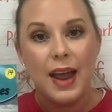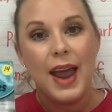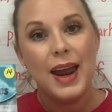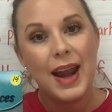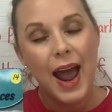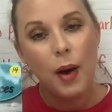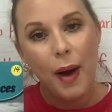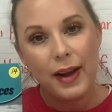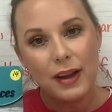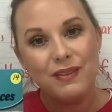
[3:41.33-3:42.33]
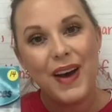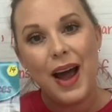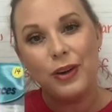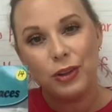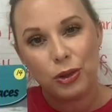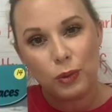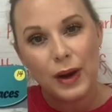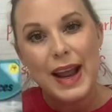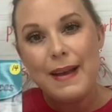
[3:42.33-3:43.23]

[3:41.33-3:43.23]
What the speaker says: and how I can find 3